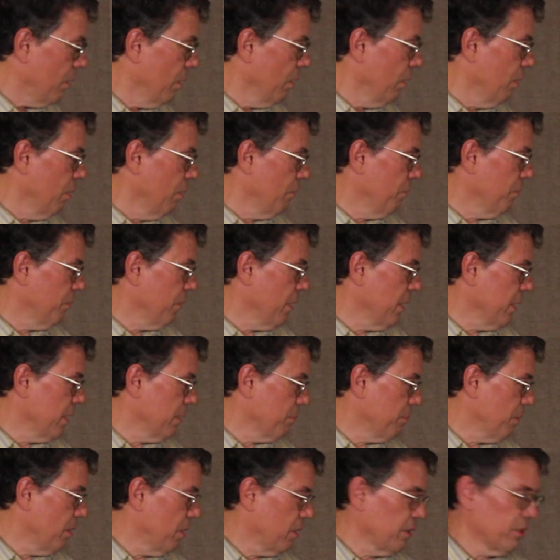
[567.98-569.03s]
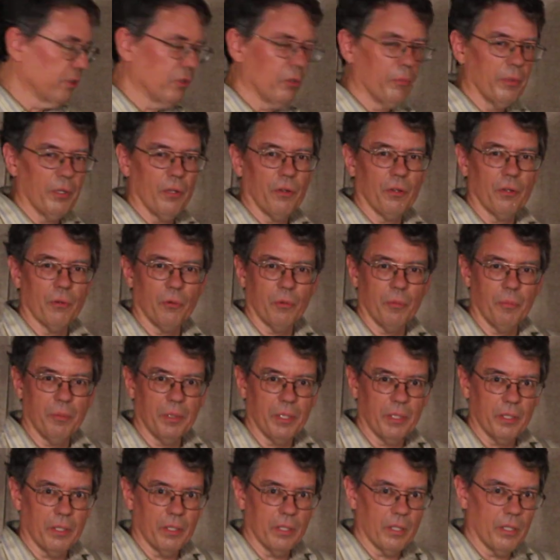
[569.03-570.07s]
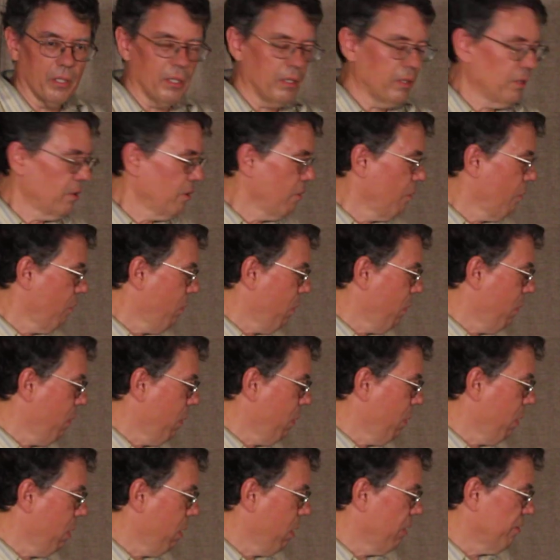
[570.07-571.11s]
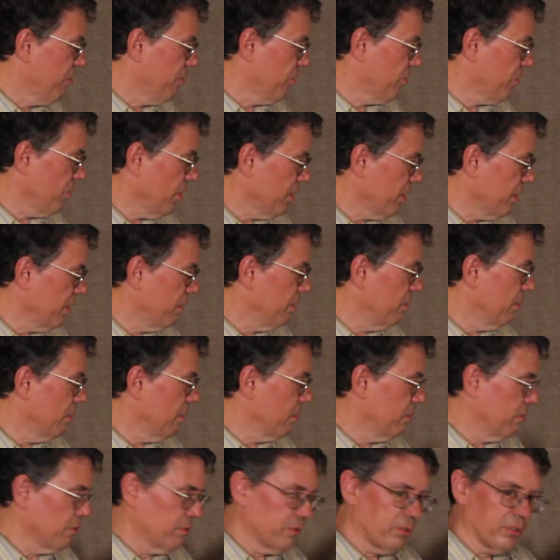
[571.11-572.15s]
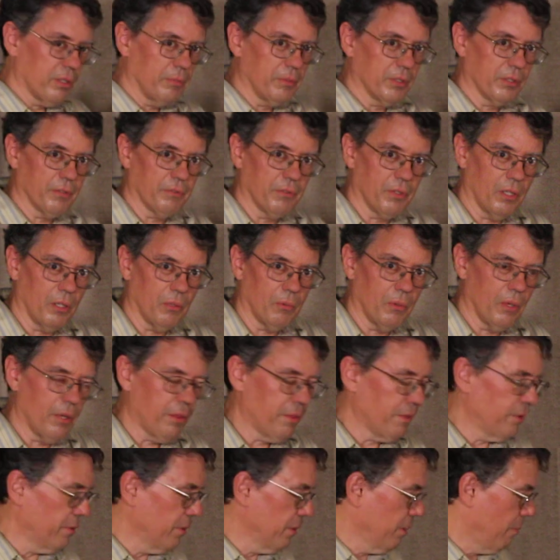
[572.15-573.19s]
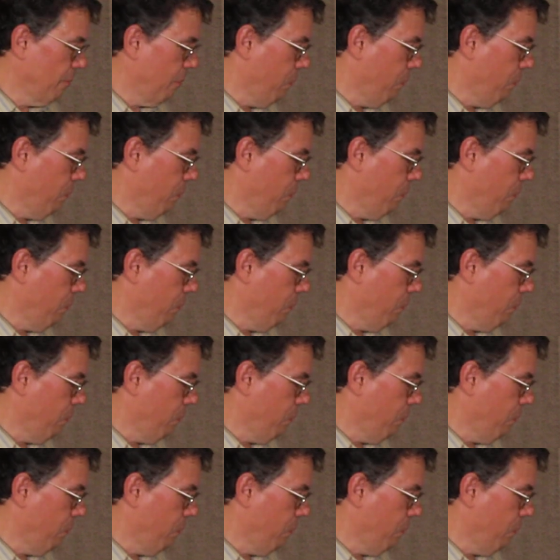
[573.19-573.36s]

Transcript: of a polynomial that would be studied under the subject of Galois theory.